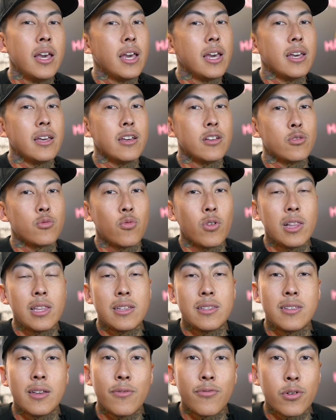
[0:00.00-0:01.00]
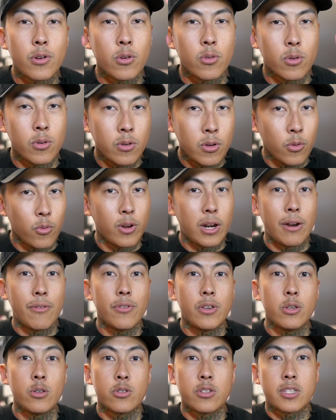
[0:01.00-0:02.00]
it is really difficult whenever
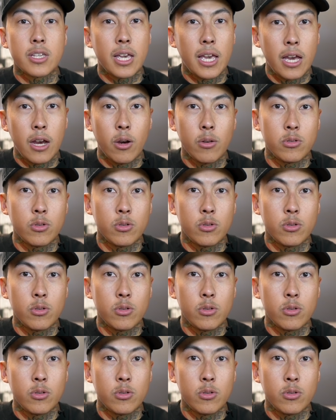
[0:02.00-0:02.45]
you scale